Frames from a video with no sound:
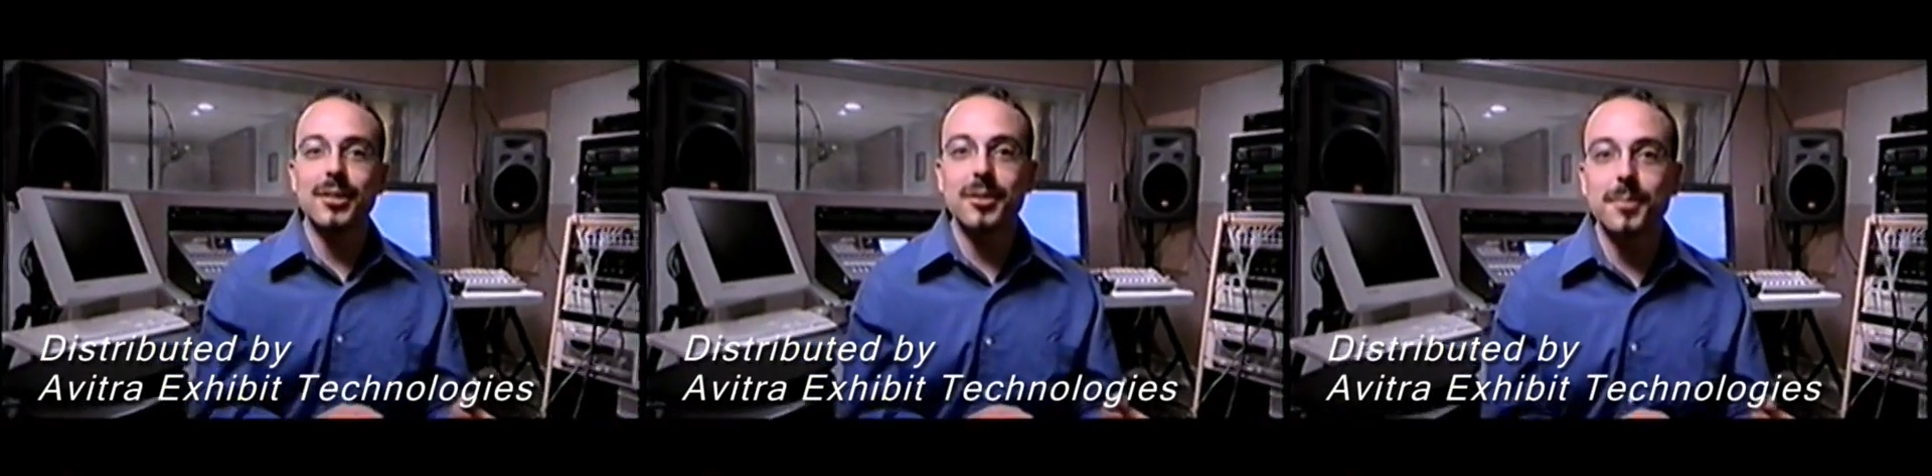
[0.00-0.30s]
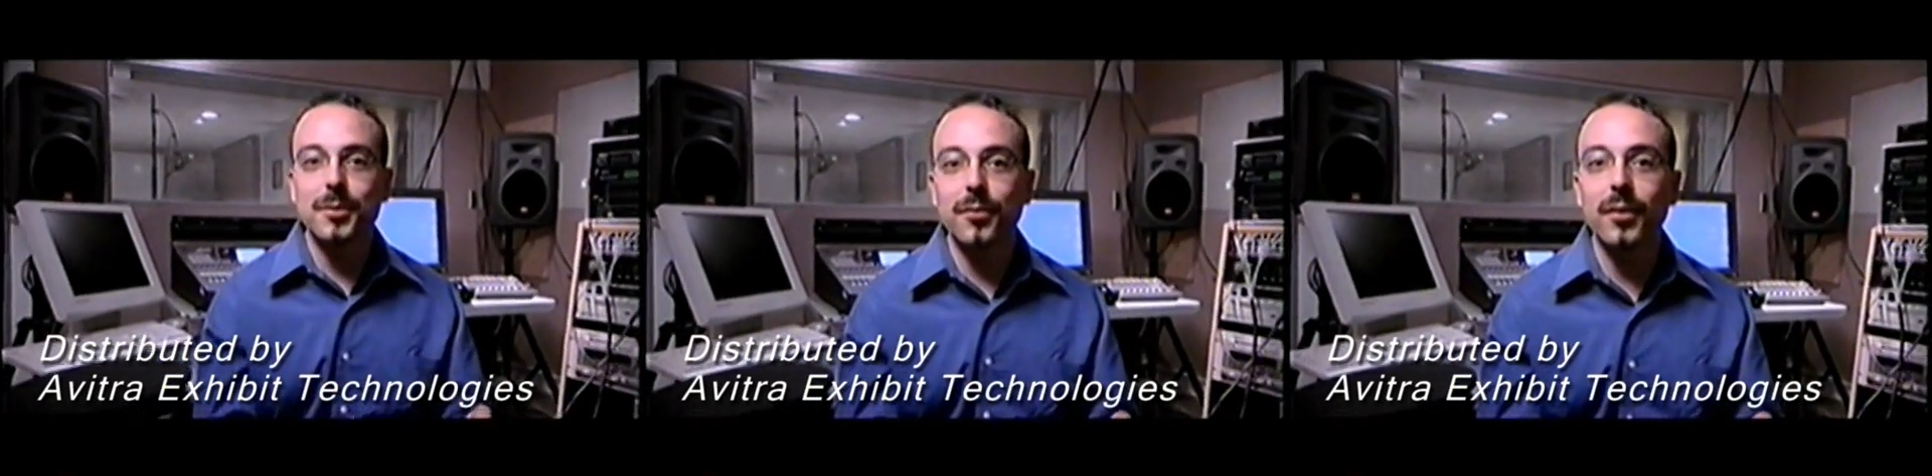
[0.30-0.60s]

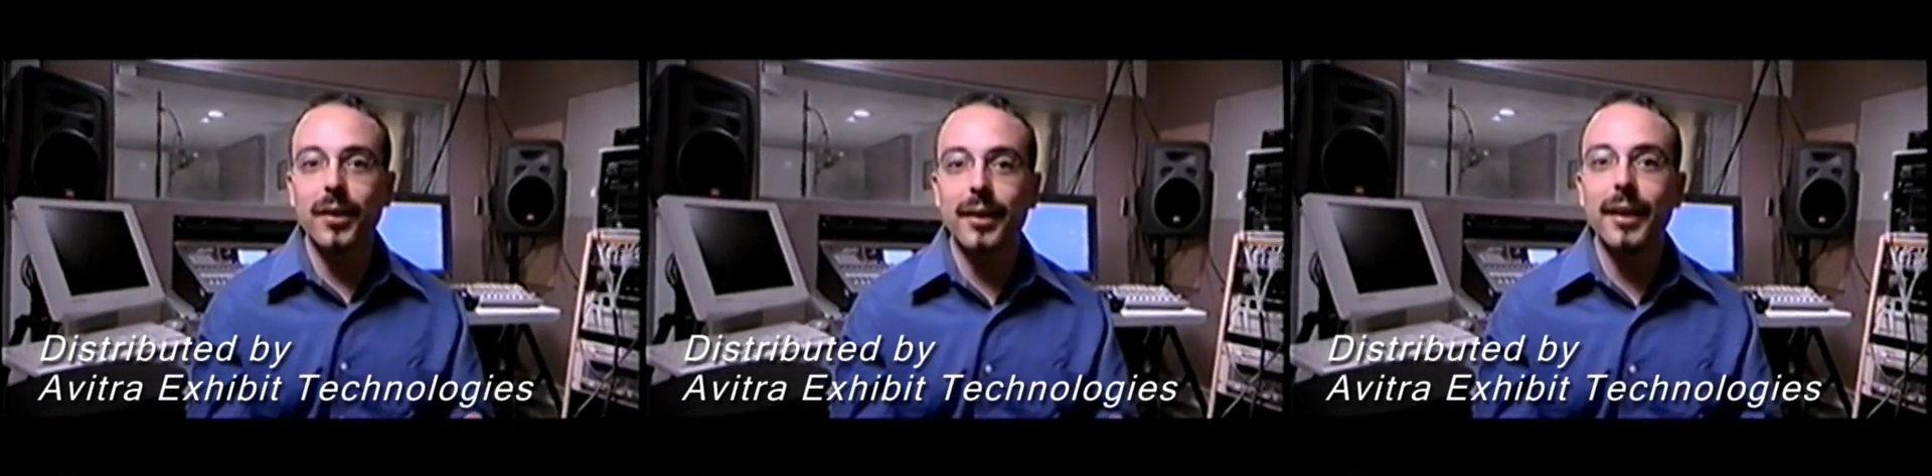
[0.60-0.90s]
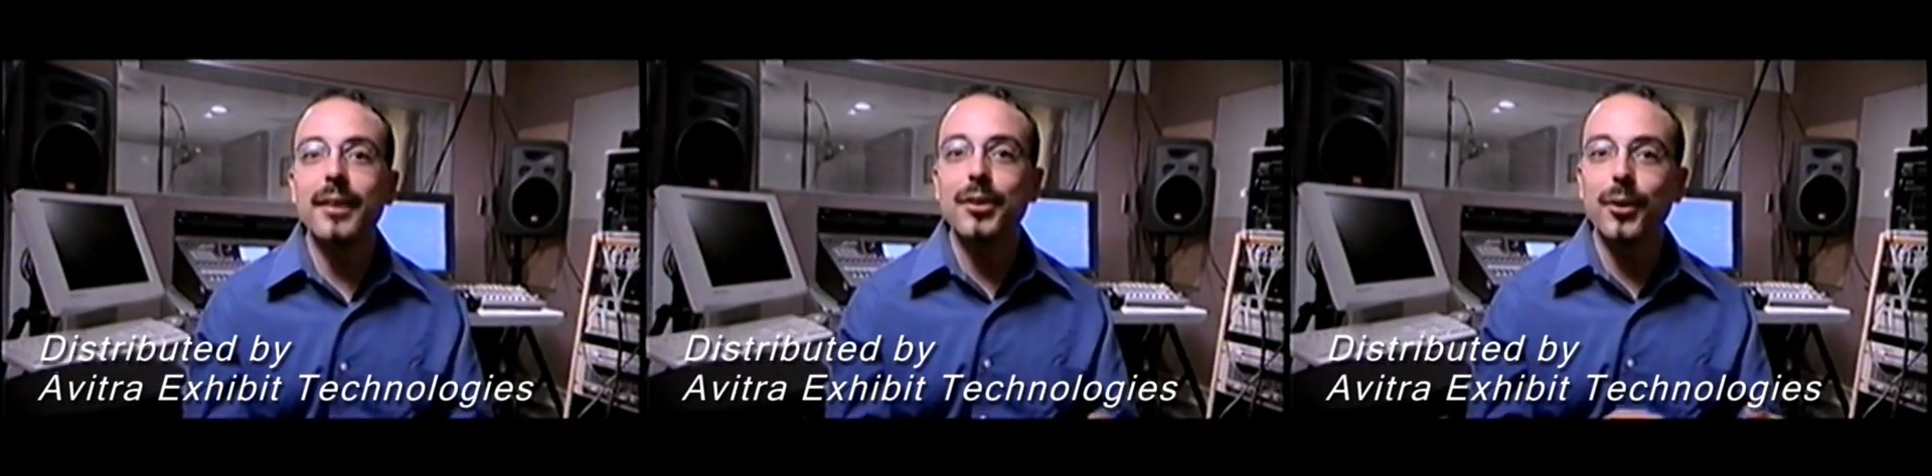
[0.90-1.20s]
systems for the
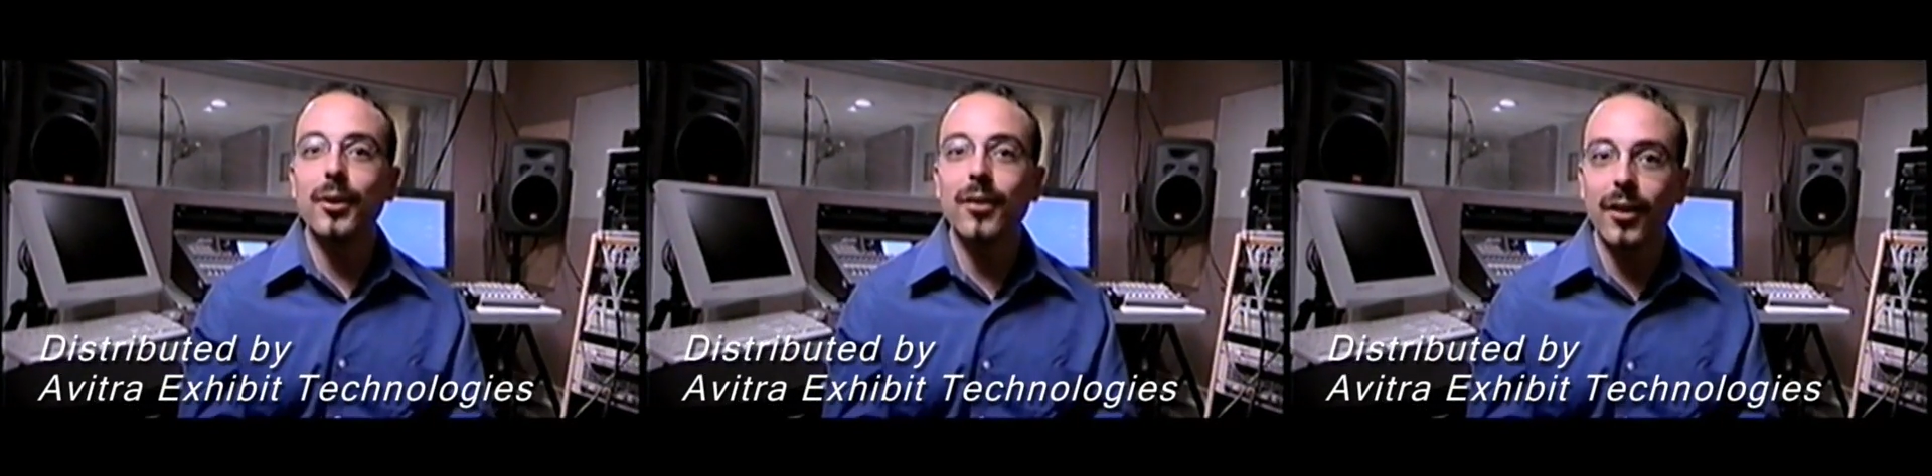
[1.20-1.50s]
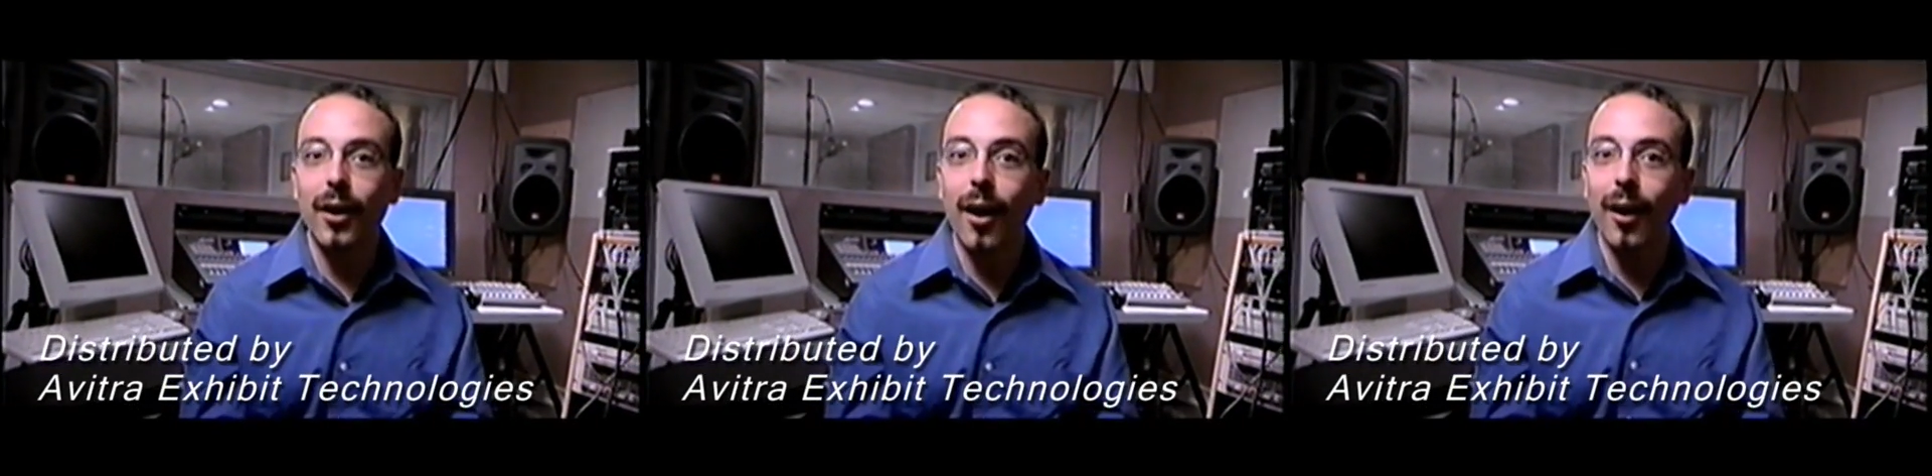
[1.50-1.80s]
interior of
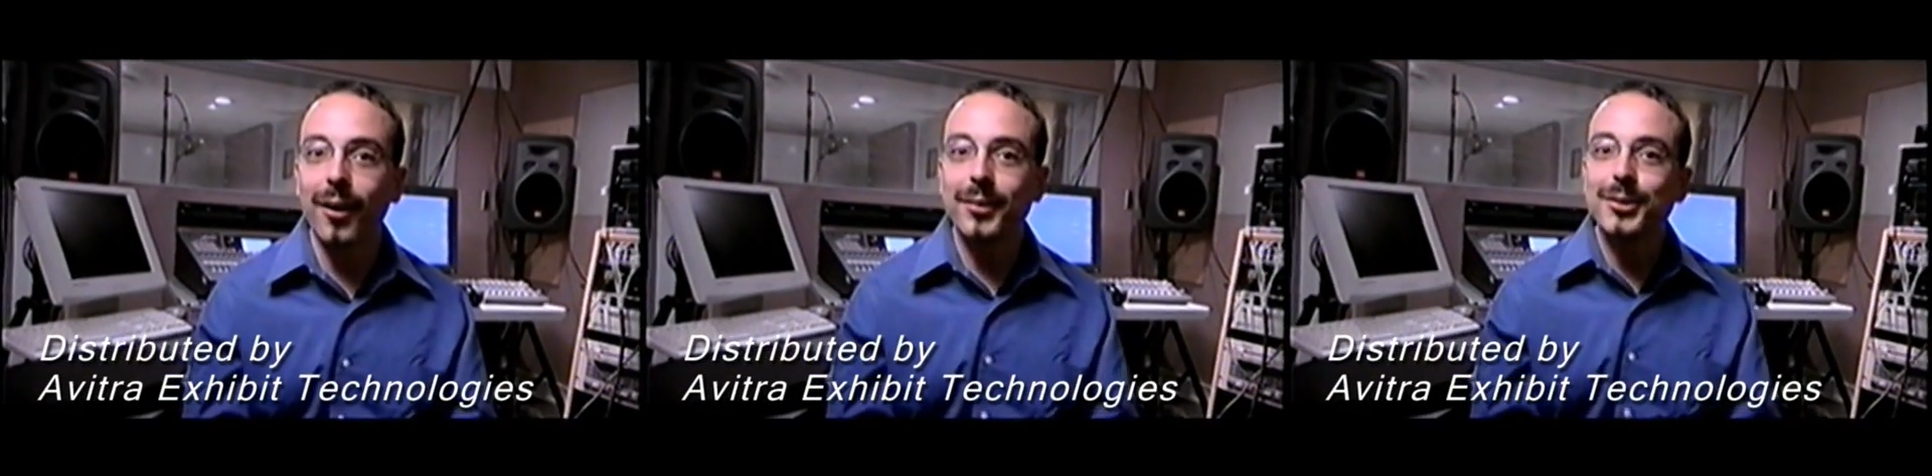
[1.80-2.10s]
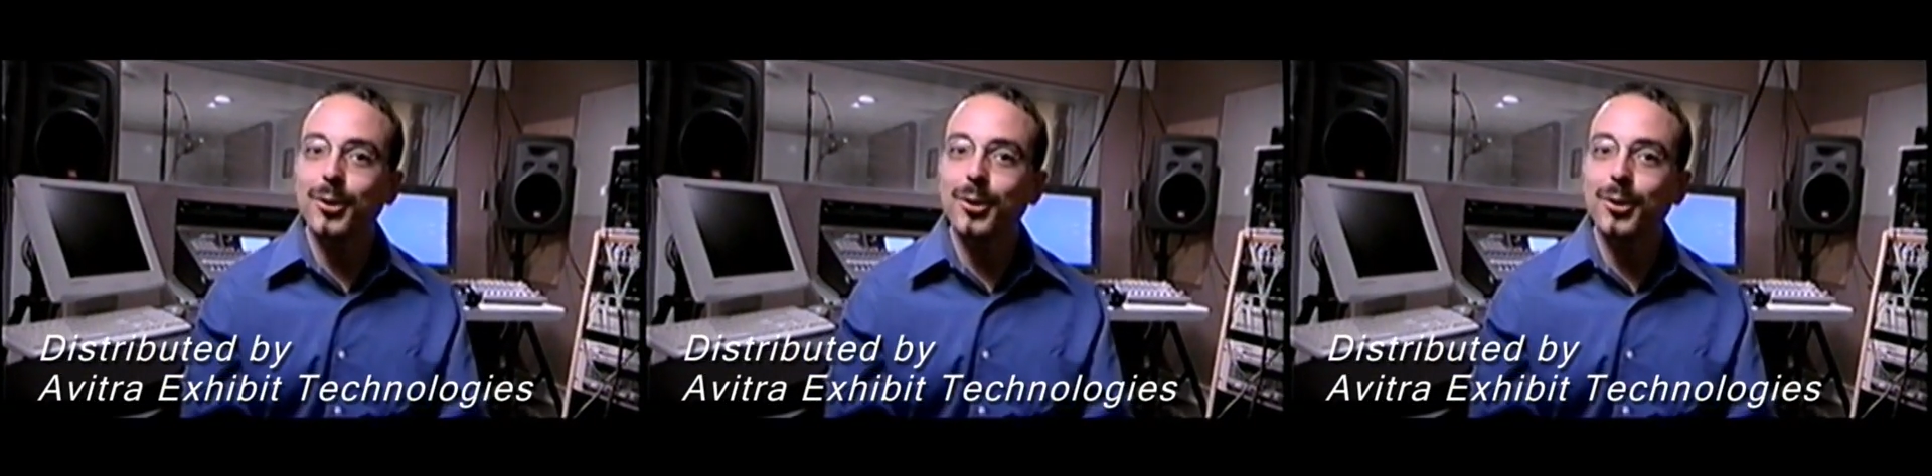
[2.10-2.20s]
the car.